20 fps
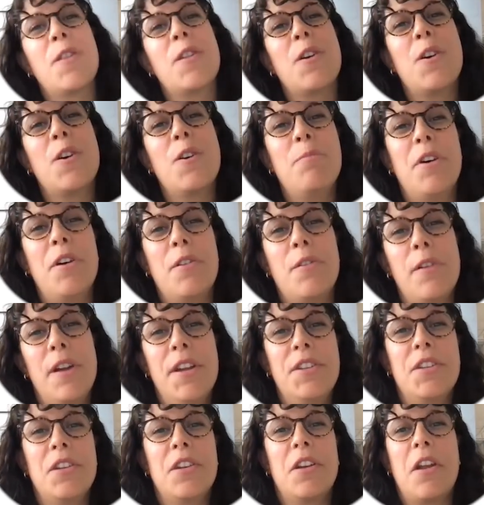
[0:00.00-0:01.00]
the
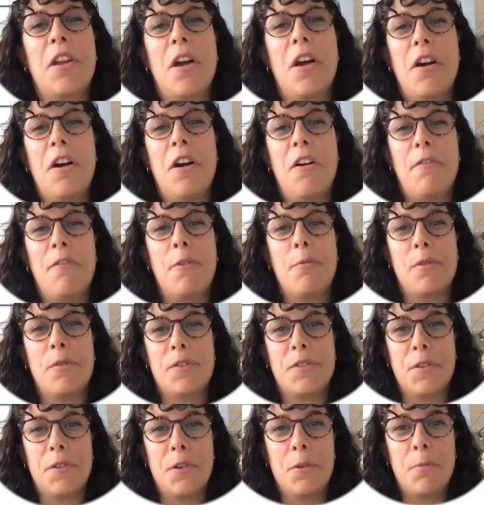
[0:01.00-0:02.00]
moderation of the
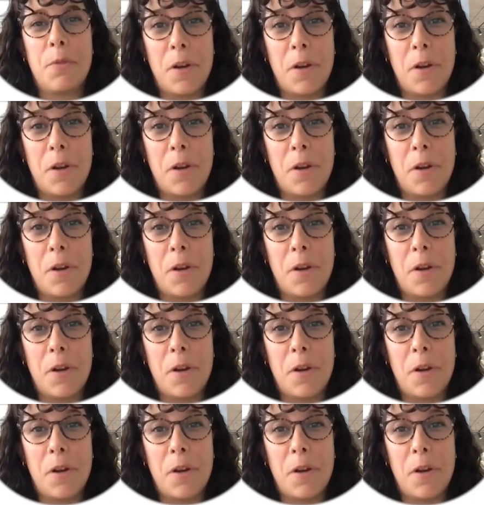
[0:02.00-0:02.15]
Personio